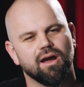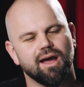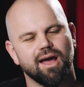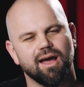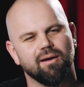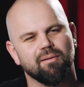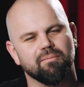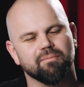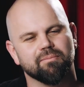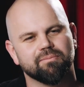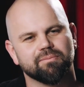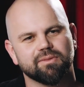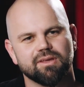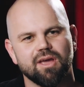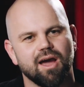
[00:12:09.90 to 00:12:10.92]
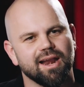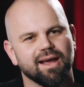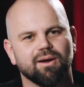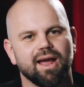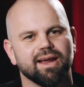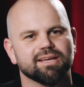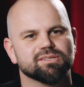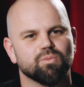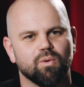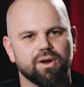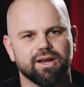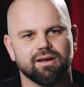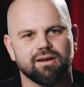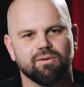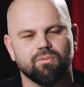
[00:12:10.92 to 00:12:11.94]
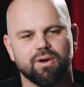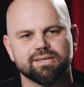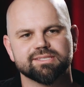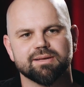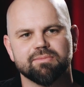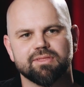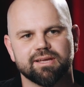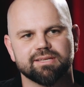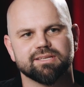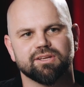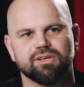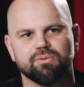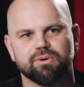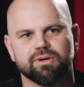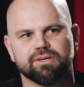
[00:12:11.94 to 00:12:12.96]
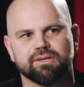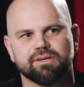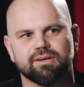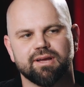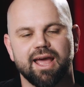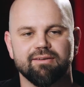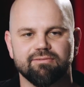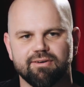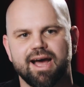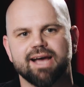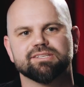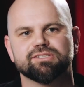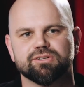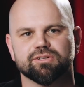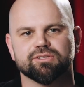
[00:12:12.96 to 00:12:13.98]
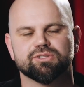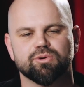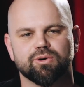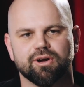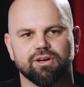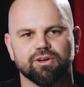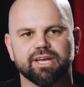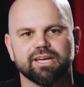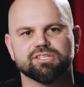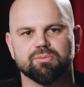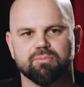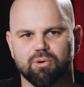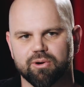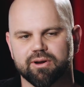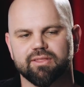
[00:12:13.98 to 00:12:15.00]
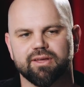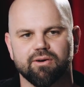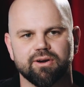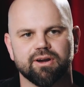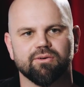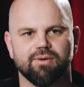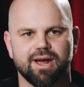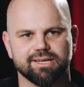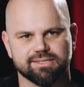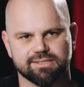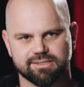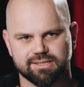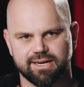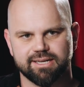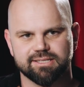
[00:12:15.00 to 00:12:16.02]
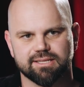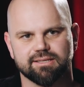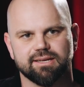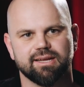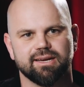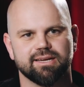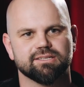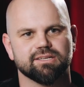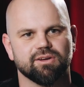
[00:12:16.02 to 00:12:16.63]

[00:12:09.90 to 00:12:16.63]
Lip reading: I guess what are some things that you would advise students who are looking to broaden their own horizons and enter